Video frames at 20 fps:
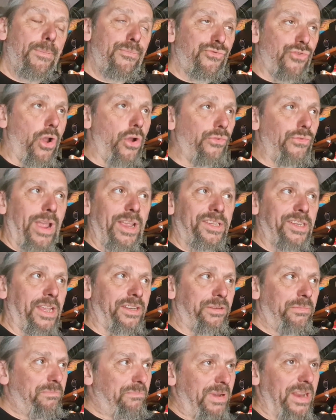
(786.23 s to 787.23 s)
Progress
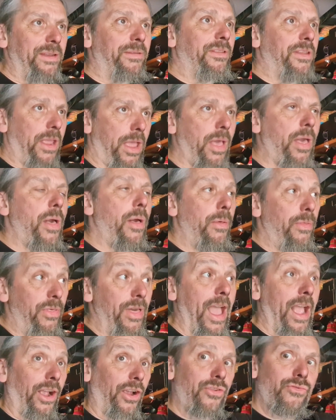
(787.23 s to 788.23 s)
hasn't been
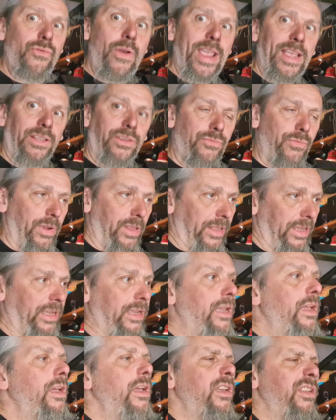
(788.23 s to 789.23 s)
that great really
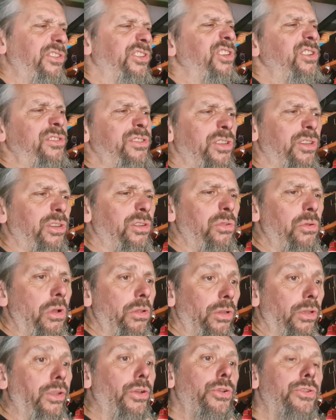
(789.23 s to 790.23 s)
due to
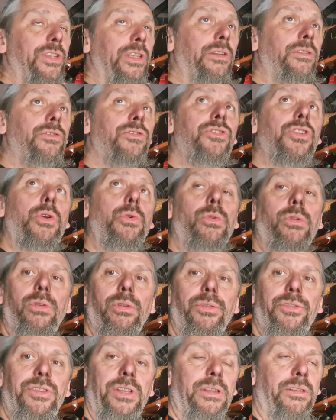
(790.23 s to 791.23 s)
losing
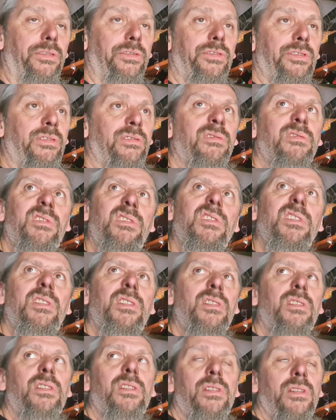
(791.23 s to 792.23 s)
tools and
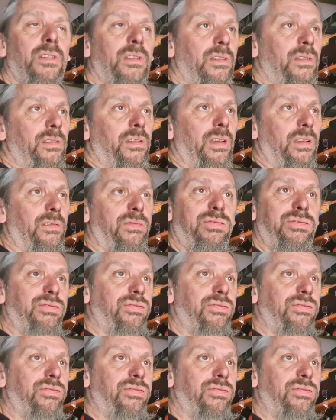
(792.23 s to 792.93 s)
uh,